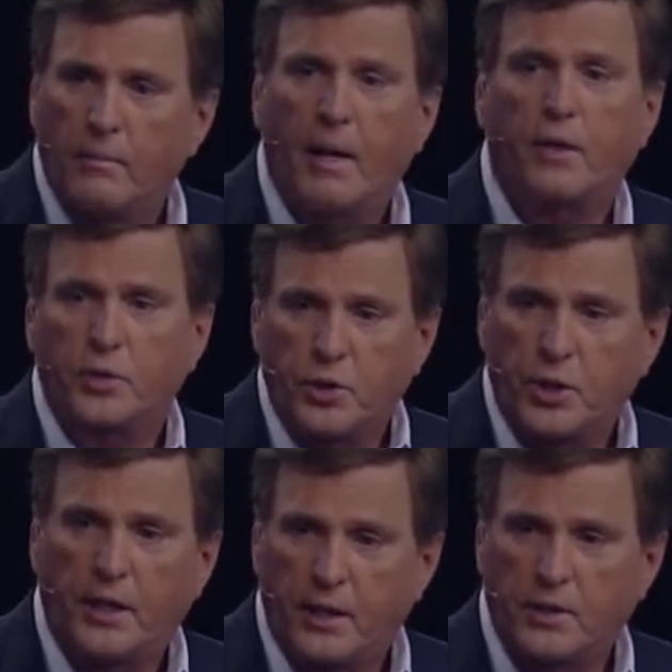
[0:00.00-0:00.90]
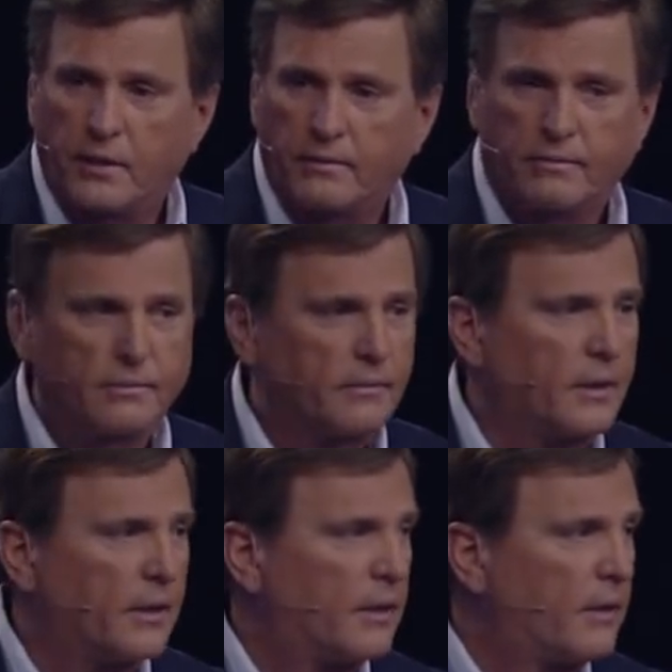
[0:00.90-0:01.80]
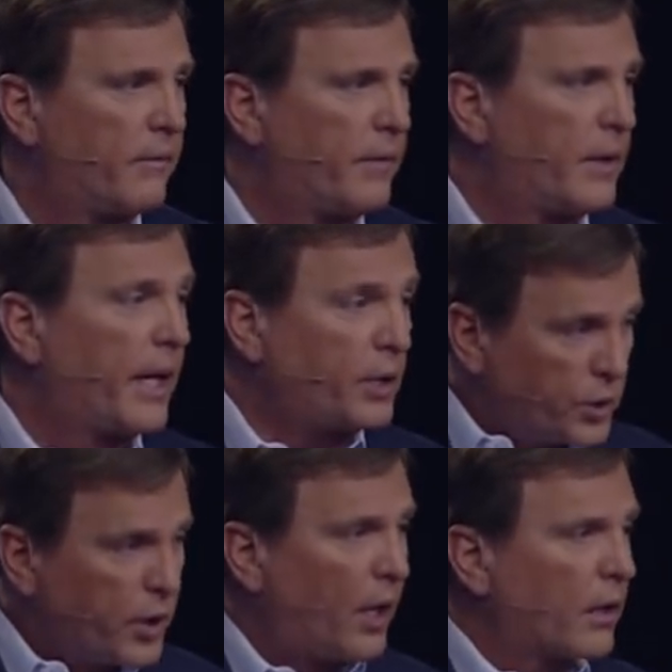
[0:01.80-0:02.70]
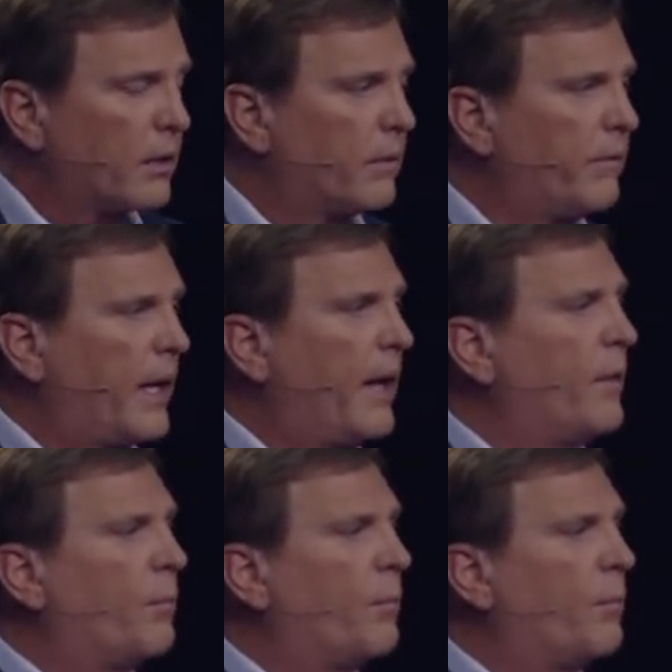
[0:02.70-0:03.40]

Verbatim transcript: It matters that she needs it. And you talk. And the